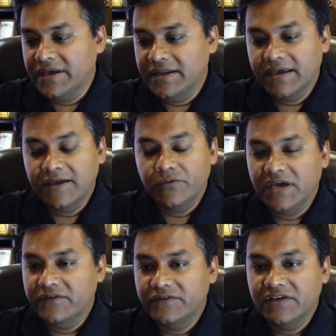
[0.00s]
and again,
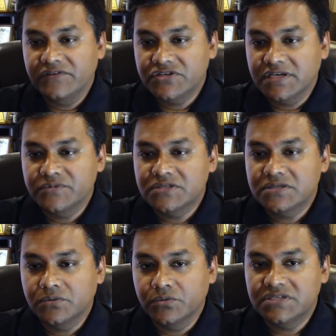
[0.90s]
we have Navy
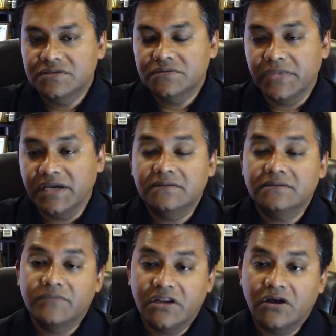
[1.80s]
ships which might
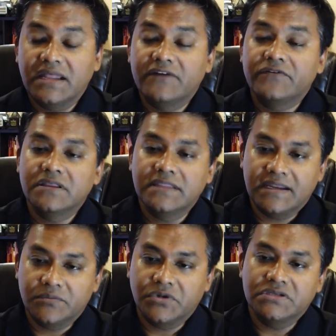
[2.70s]
may not have run
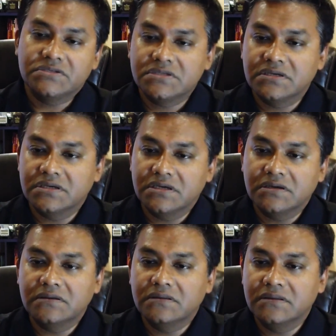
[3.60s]
that much.
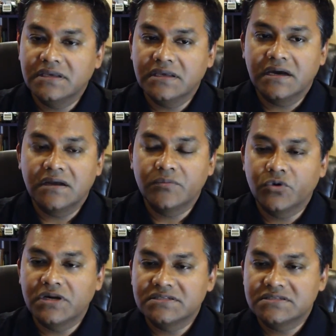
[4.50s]
Uh, they are
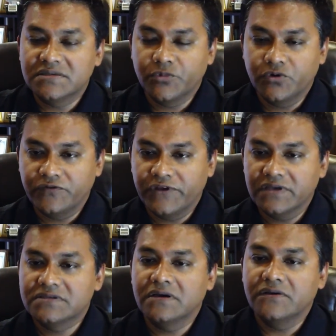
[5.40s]
more of a support
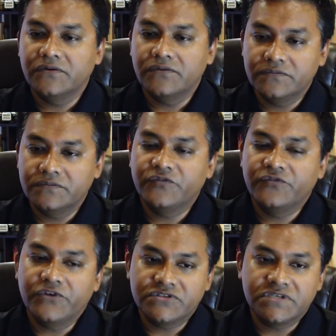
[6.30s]
with uh,
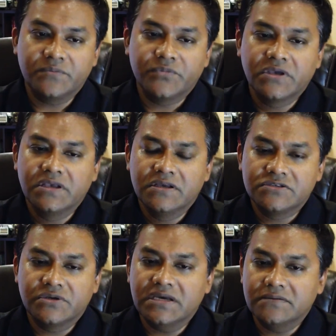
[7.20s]
trade ship.
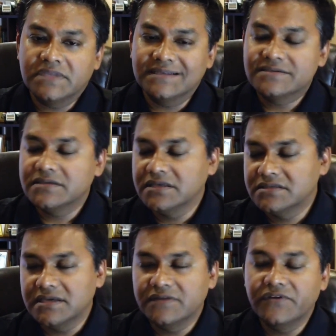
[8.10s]
So yeah, that's
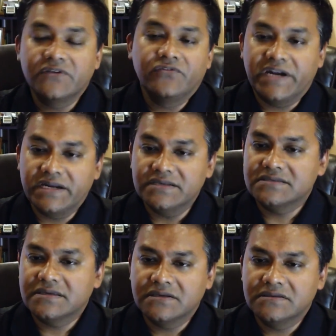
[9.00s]
it. It, it
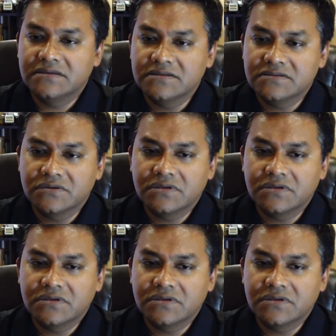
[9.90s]
varies. It, there's